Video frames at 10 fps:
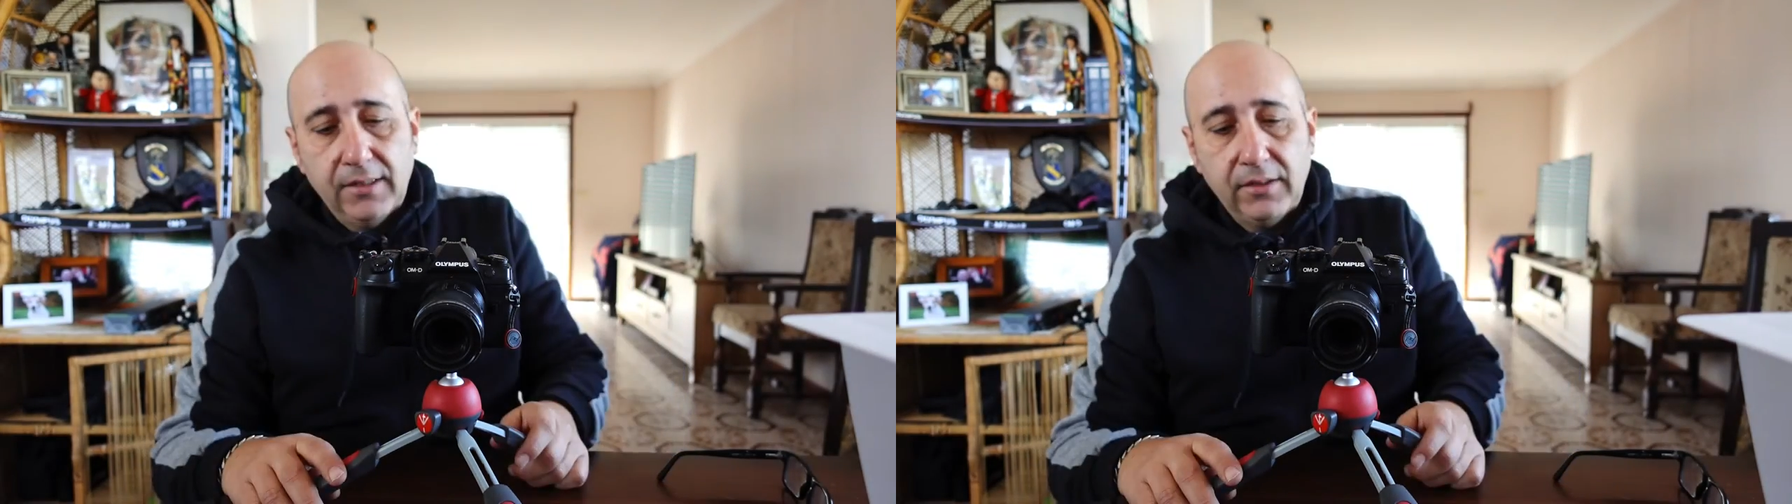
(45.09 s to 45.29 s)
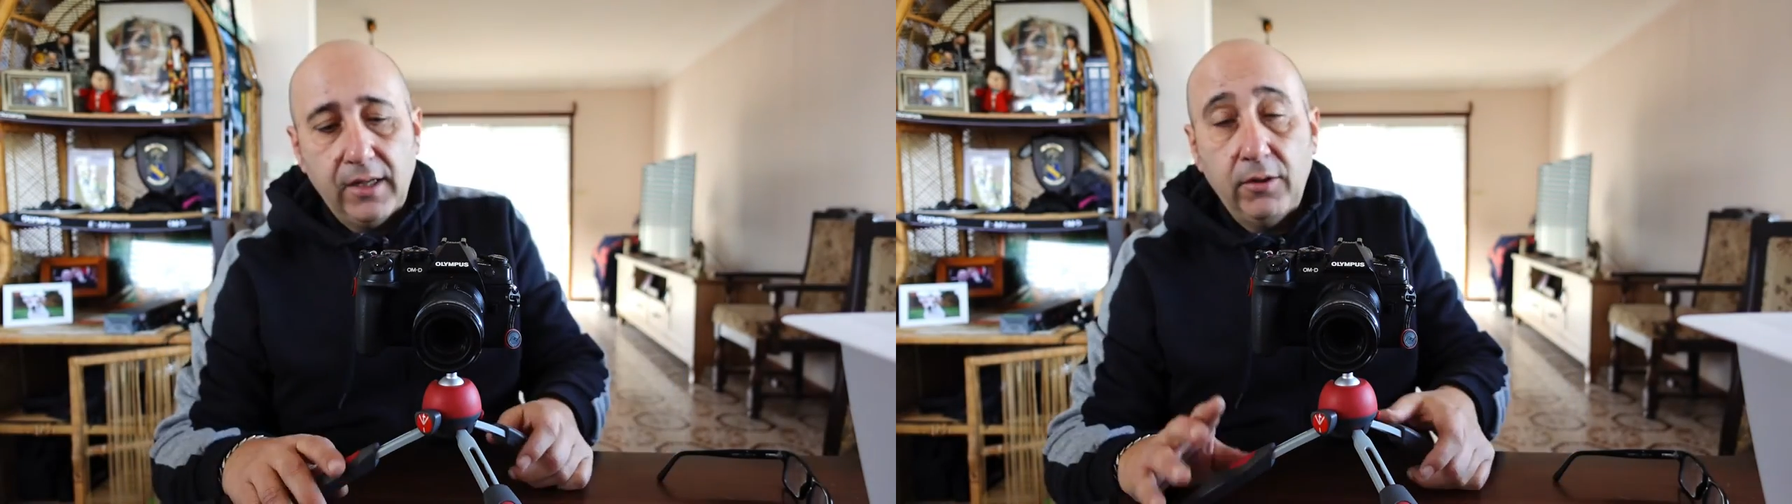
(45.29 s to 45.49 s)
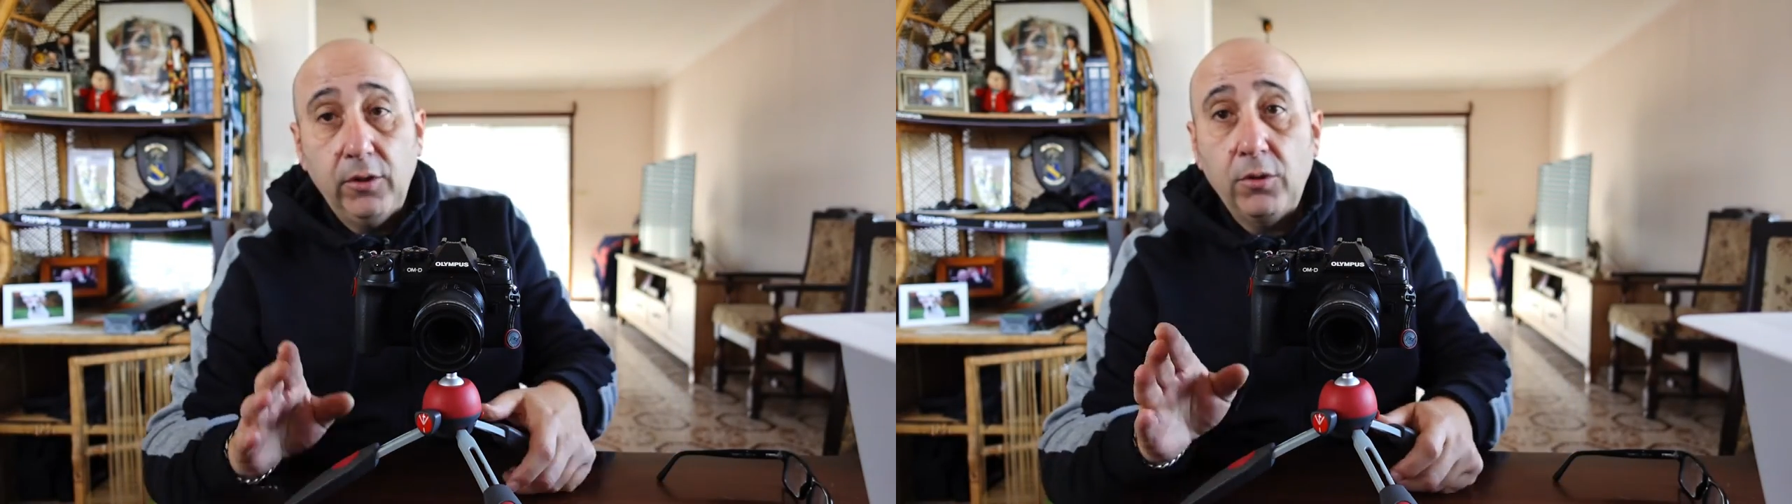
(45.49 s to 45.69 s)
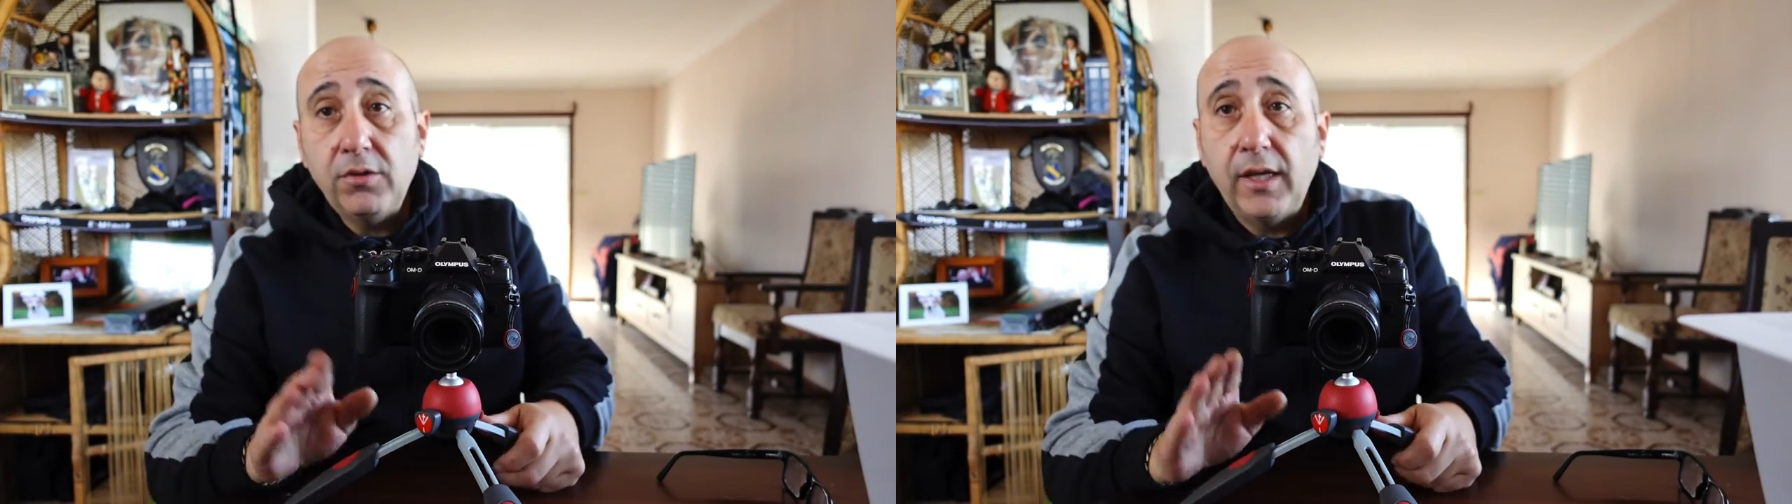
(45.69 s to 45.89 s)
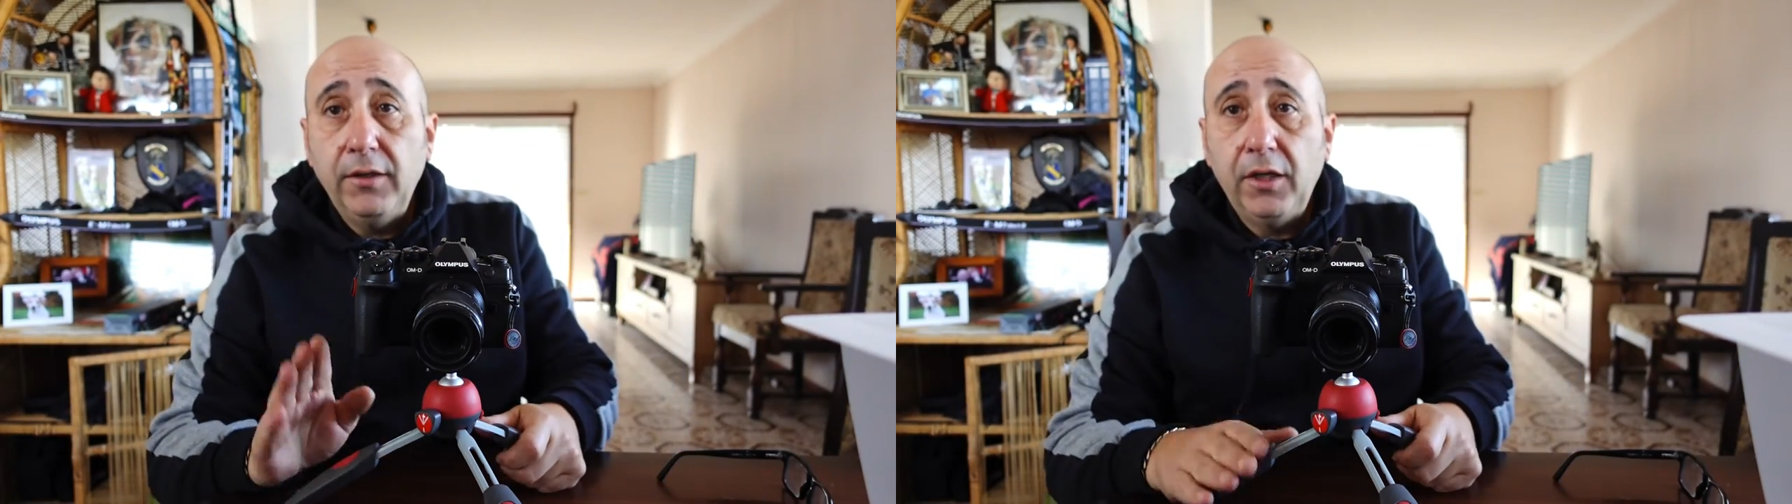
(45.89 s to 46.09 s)
so you
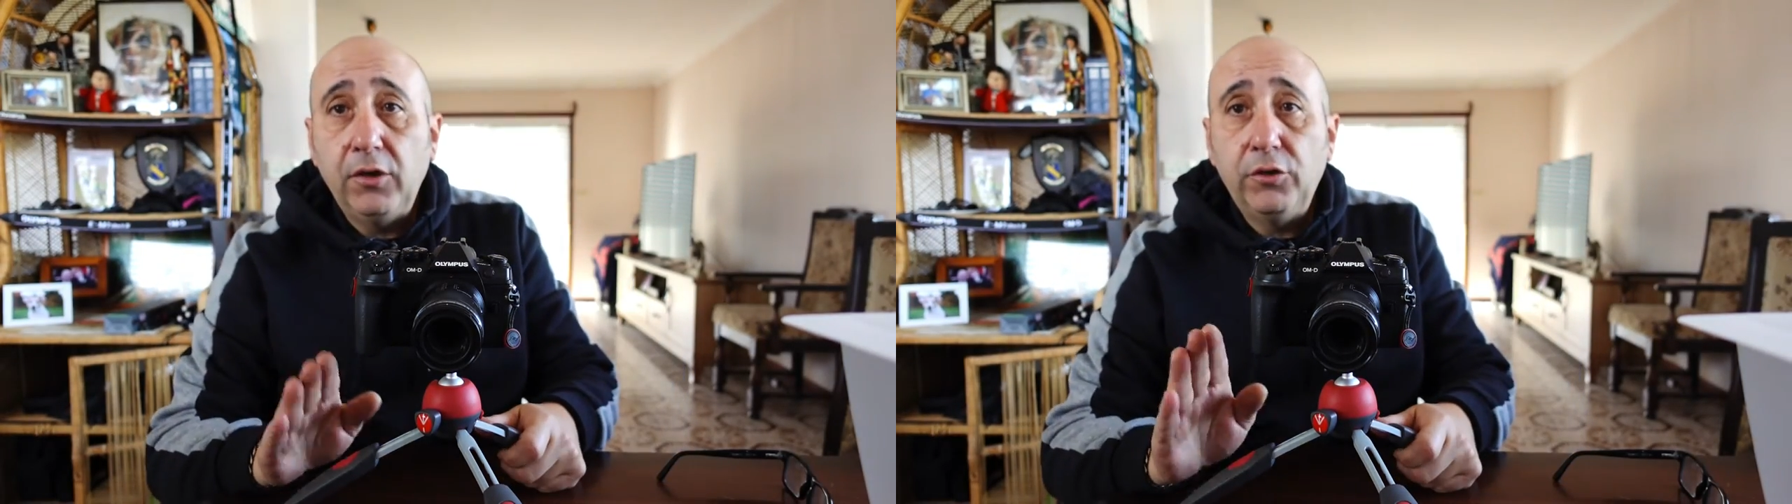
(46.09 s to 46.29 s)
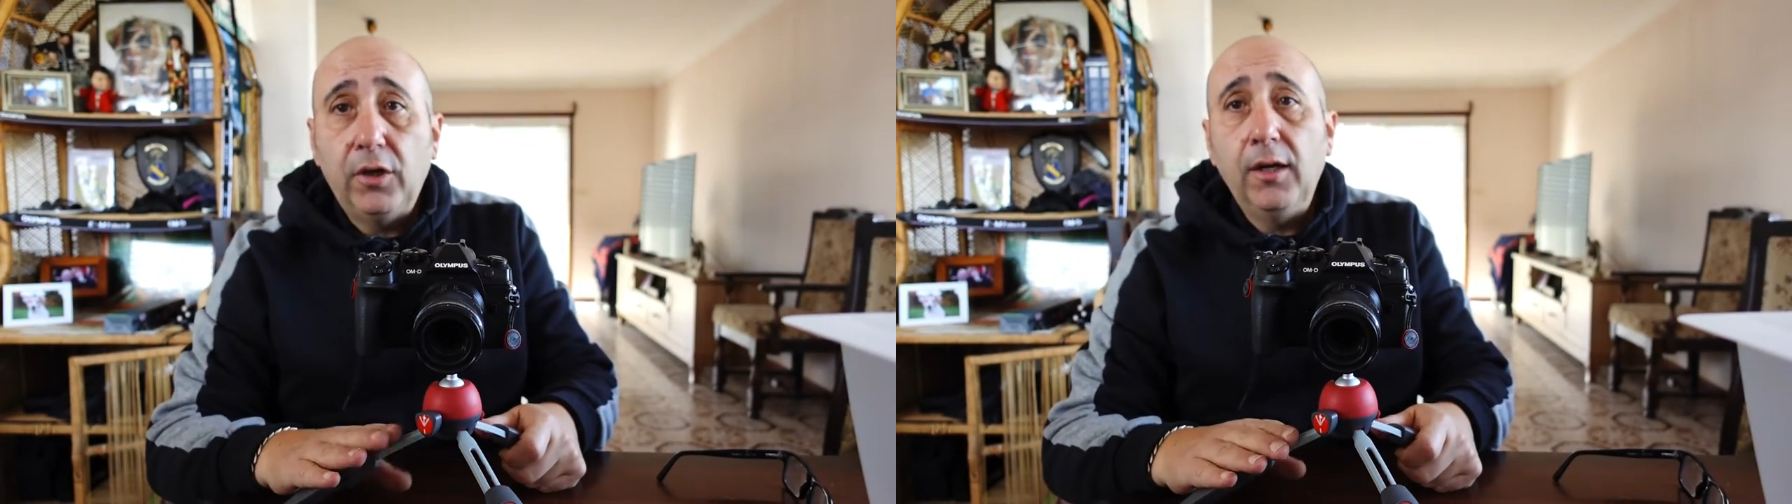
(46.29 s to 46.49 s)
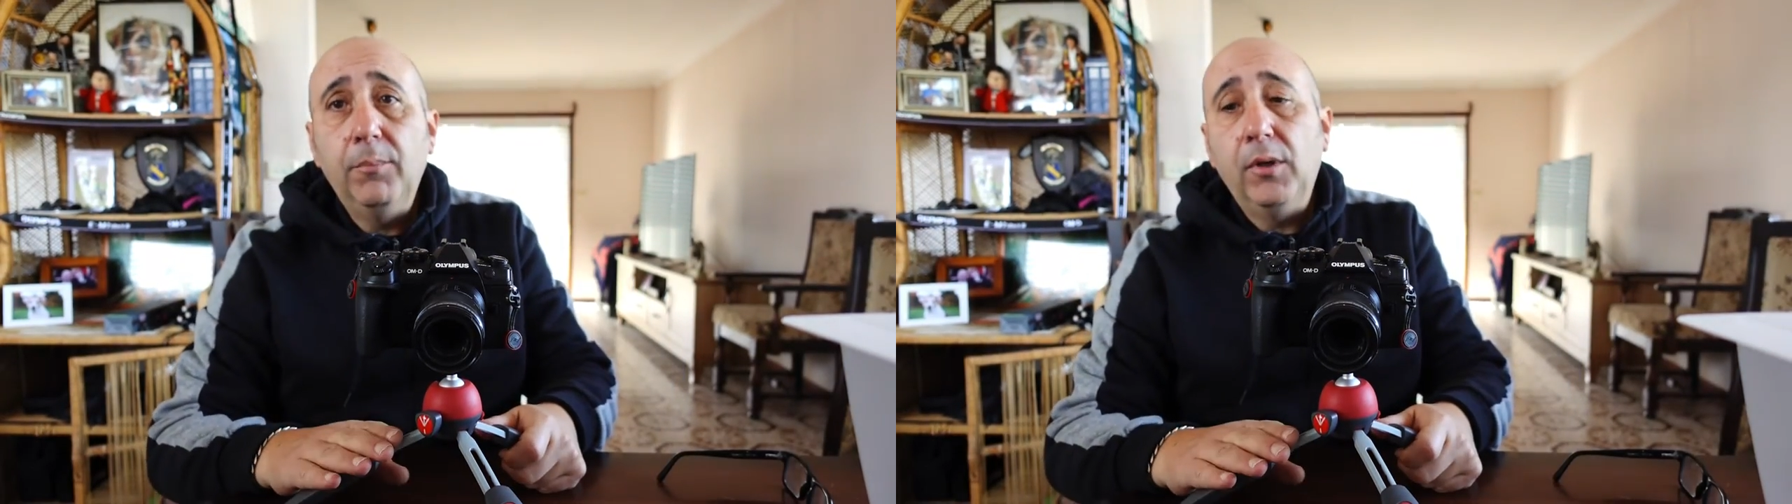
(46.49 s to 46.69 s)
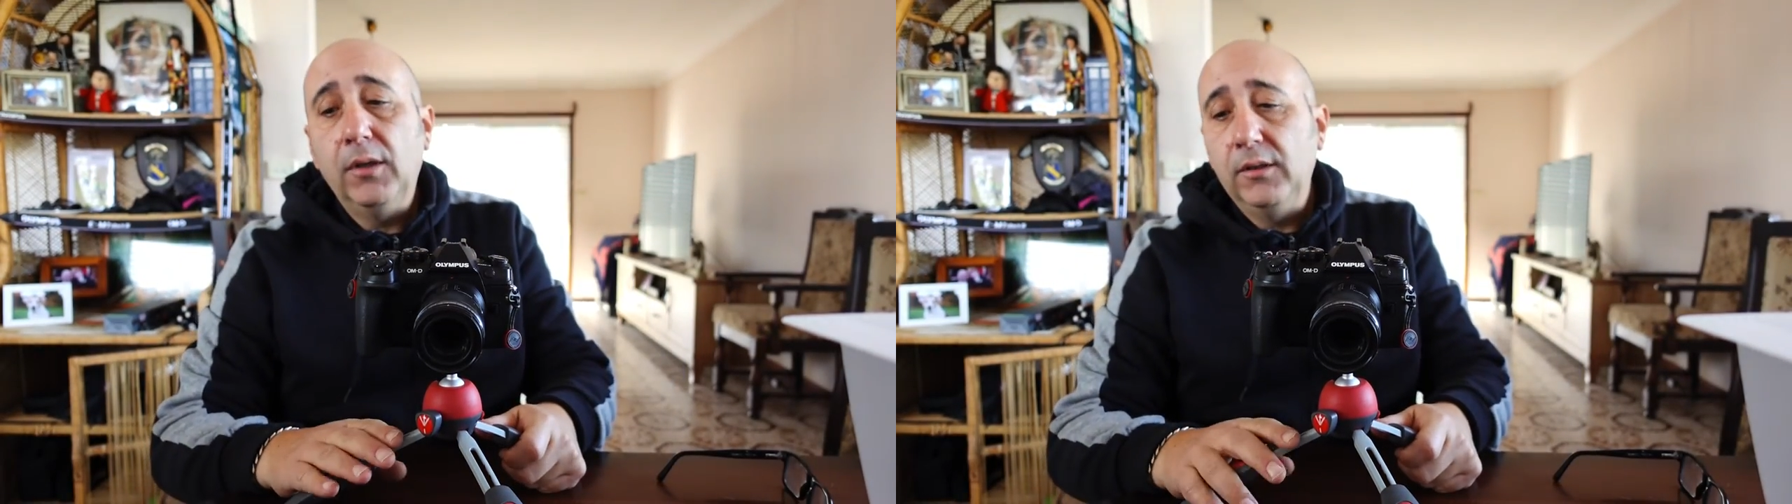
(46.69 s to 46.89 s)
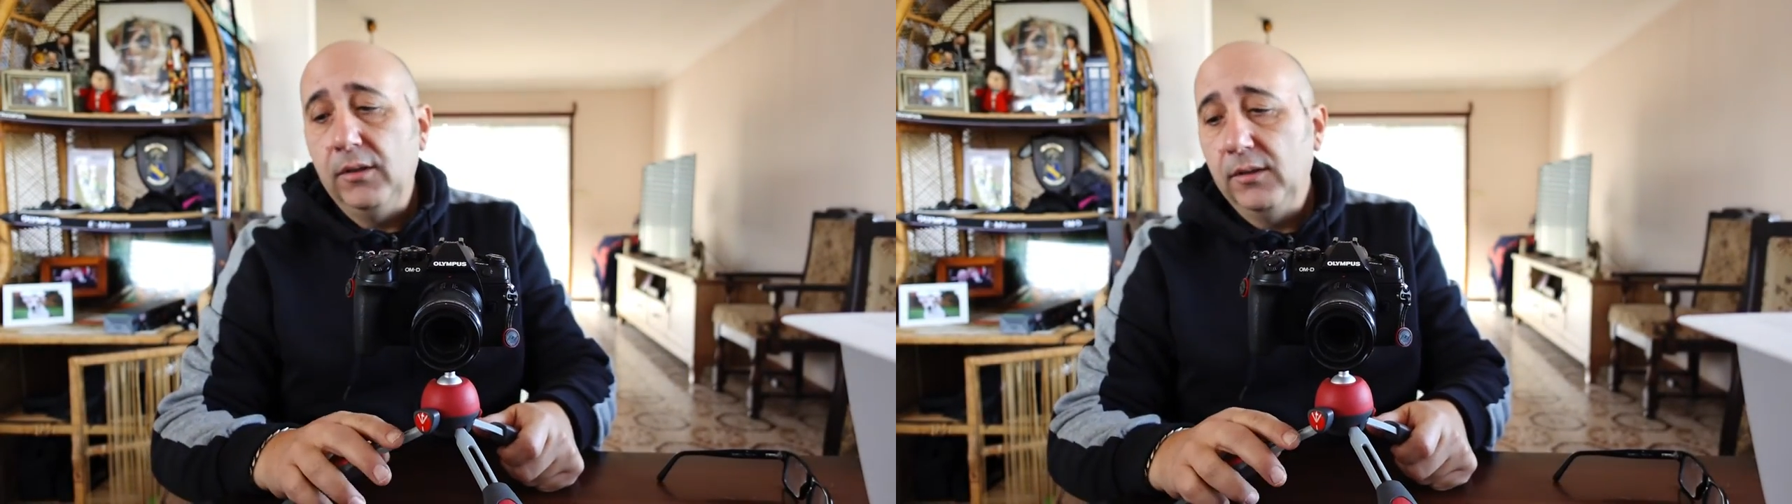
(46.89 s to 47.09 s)
also need a
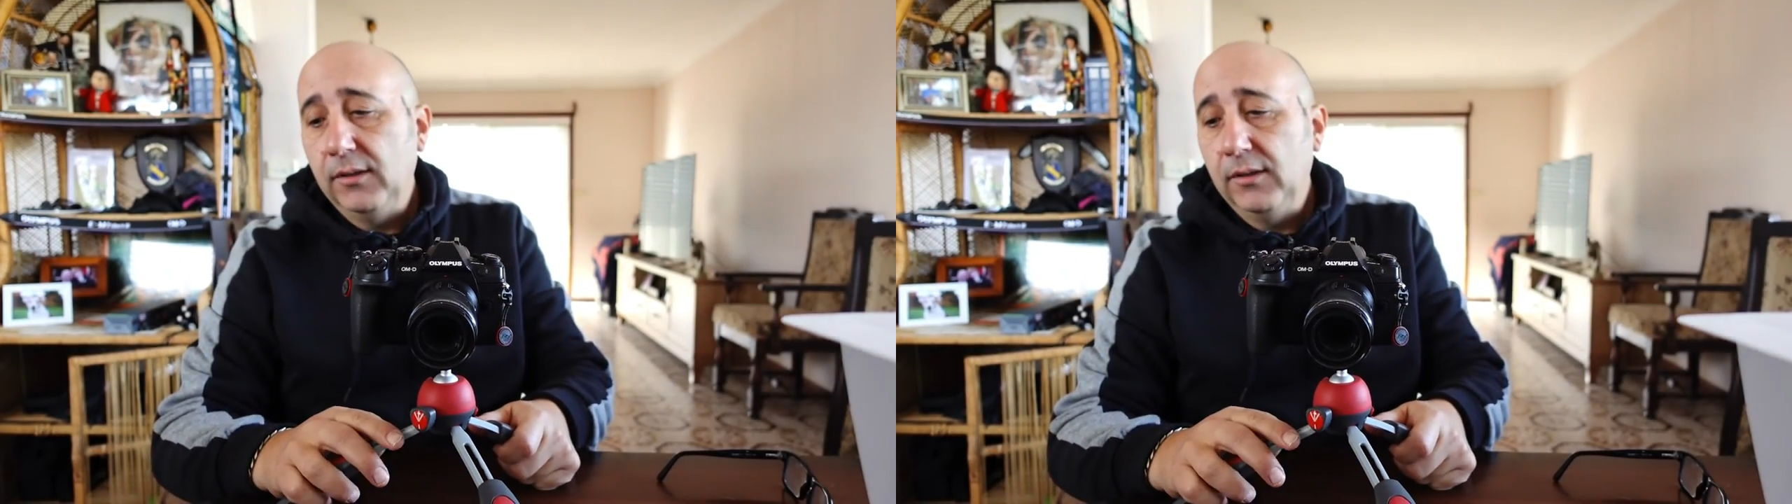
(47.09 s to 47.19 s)
tripod